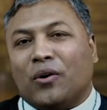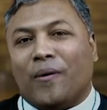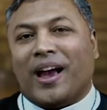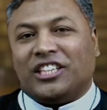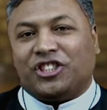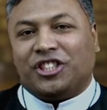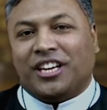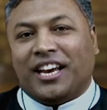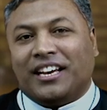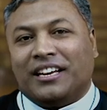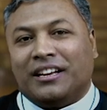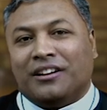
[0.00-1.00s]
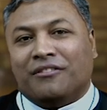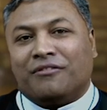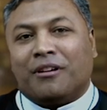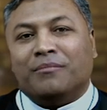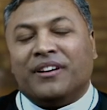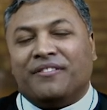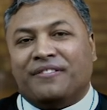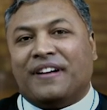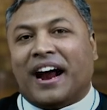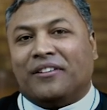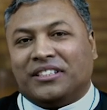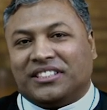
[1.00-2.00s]
questioning from the
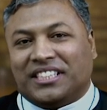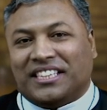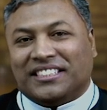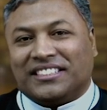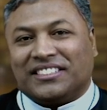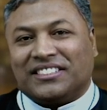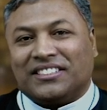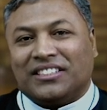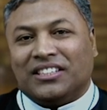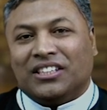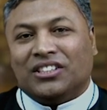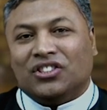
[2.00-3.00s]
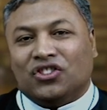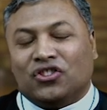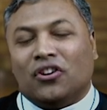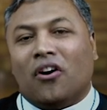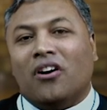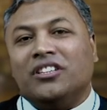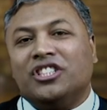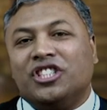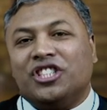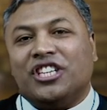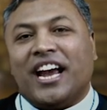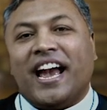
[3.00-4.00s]
Pharisees, John
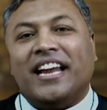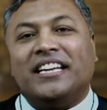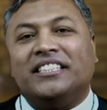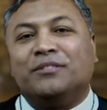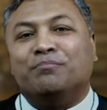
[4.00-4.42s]
shared his